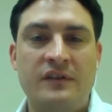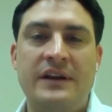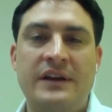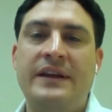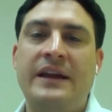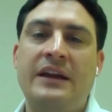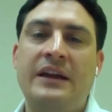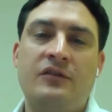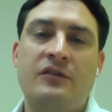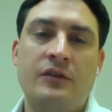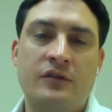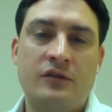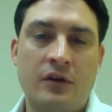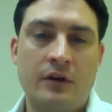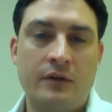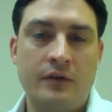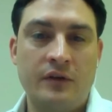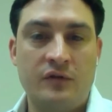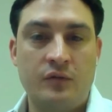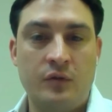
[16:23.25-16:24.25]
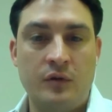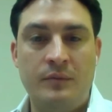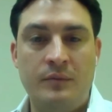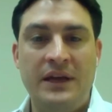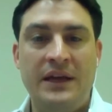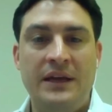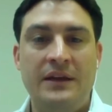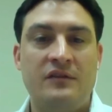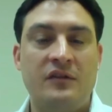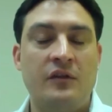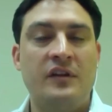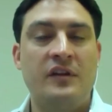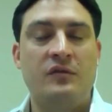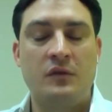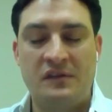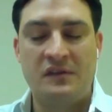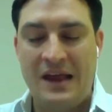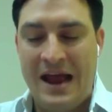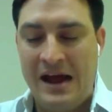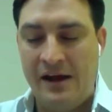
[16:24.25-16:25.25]
and the answering service would be, so this
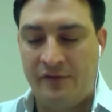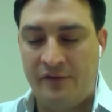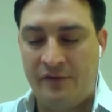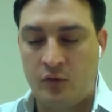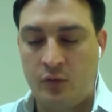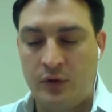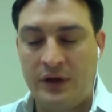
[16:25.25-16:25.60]
was after